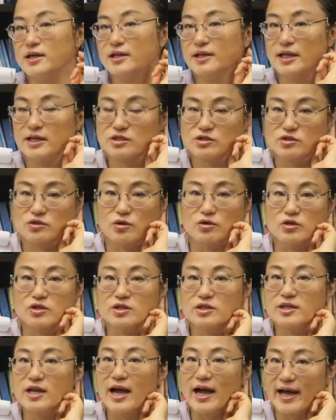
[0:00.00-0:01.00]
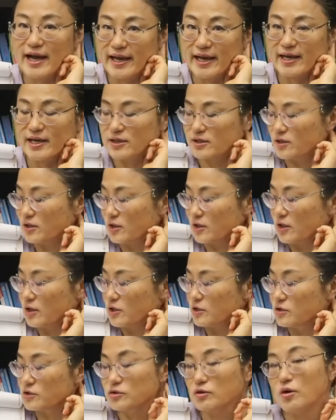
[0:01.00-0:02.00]
gets so tight,
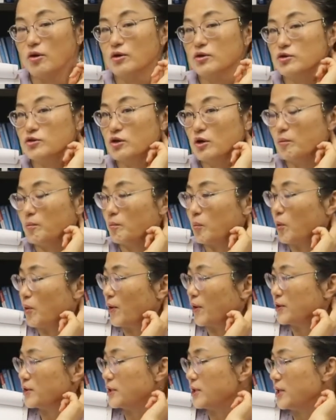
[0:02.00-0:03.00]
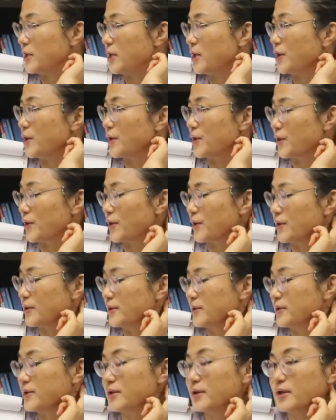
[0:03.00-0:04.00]
so your point here,
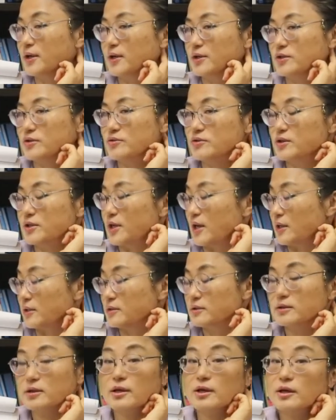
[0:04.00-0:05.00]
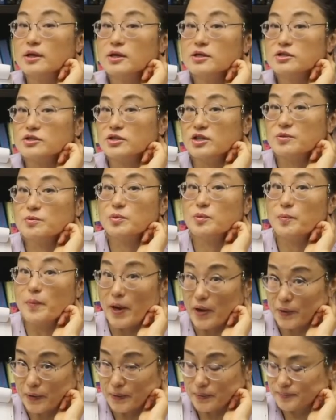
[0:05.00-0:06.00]
you can sleep
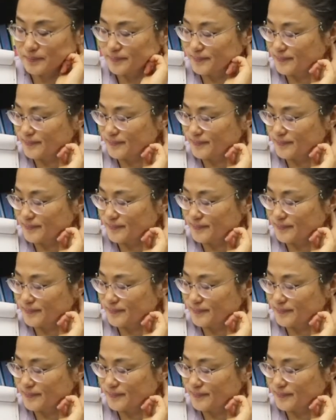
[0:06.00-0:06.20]
better.